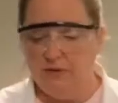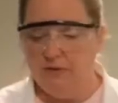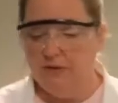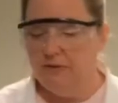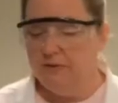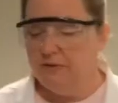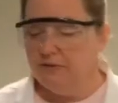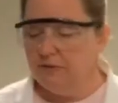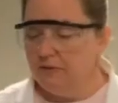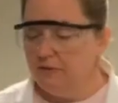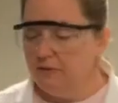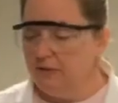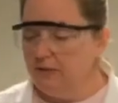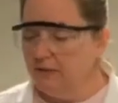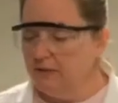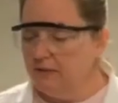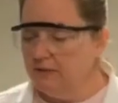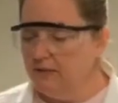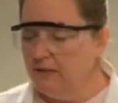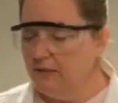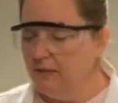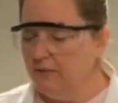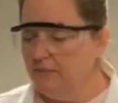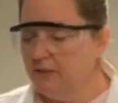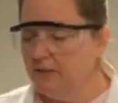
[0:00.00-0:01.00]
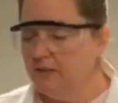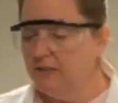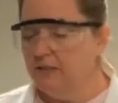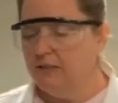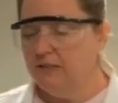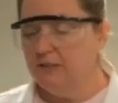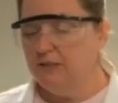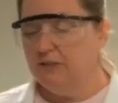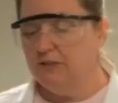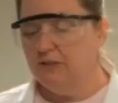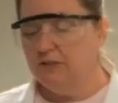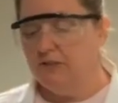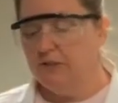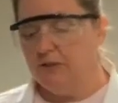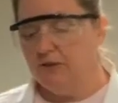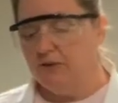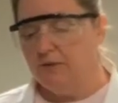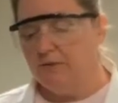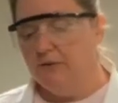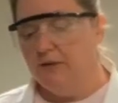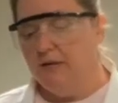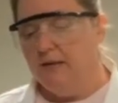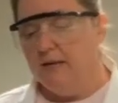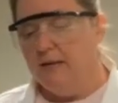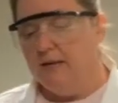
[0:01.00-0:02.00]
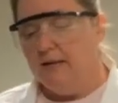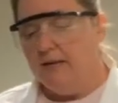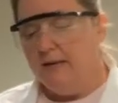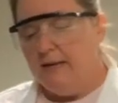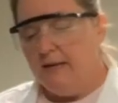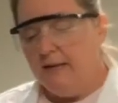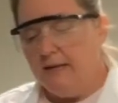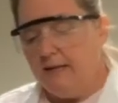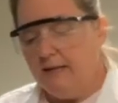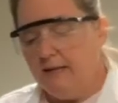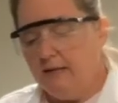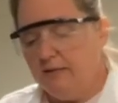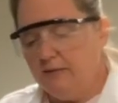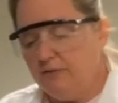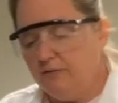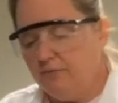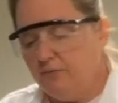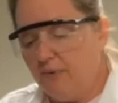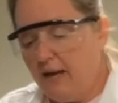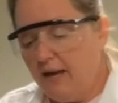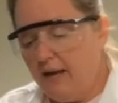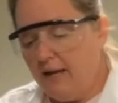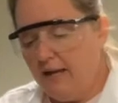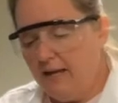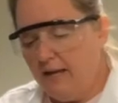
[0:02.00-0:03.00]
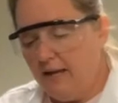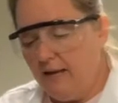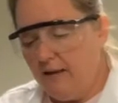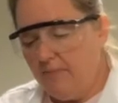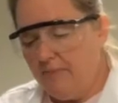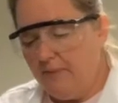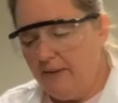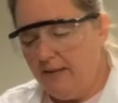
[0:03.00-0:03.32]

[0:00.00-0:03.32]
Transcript: So the next thing I'm going to need to do is weigh a